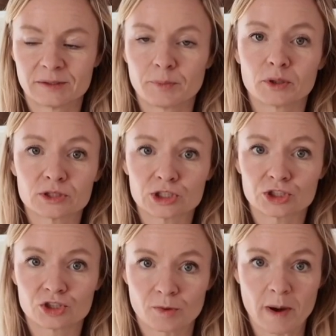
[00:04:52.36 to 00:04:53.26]

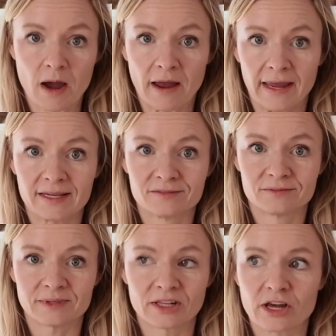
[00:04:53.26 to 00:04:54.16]
push to buy
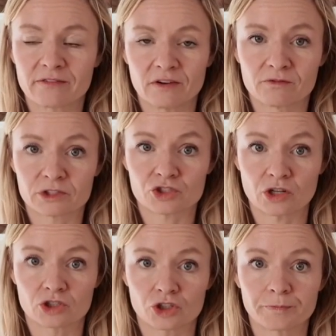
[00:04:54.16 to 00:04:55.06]
a lot of
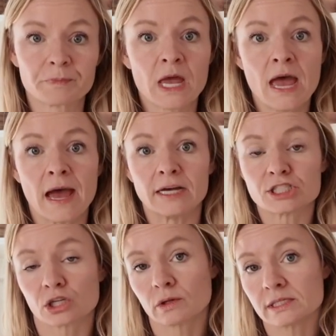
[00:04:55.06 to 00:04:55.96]
infrastructure.
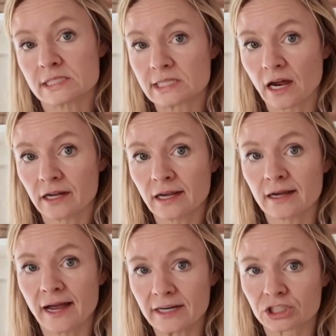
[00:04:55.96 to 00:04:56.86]
And so the
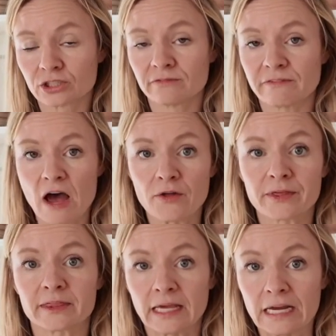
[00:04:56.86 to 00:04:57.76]
study actually found
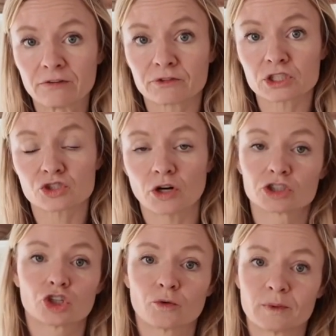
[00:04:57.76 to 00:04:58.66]
that the
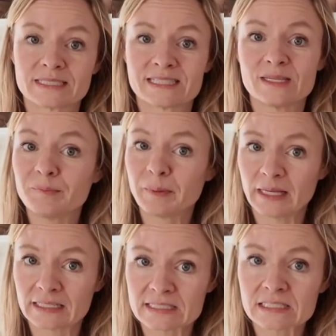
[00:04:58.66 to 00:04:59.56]
infrastructure was the
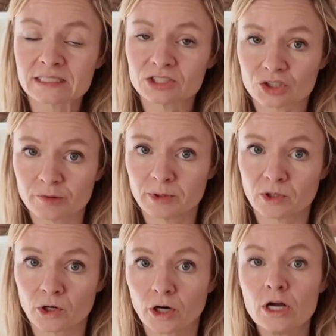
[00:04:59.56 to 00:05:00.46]
biggest
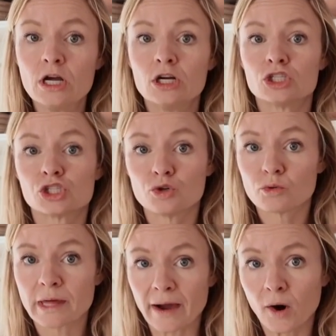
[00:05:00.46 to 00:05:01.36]
contributor
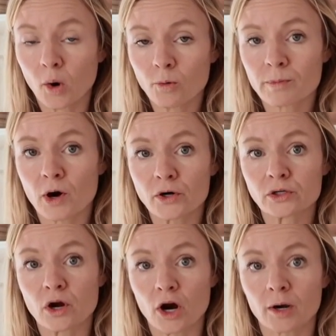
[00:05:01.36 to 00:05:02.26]
to that home
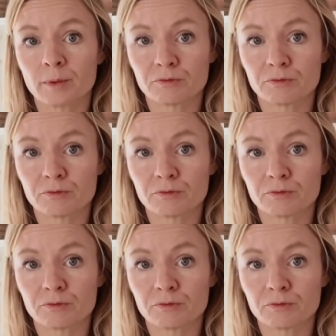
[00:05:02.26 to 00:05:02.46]
garden carbon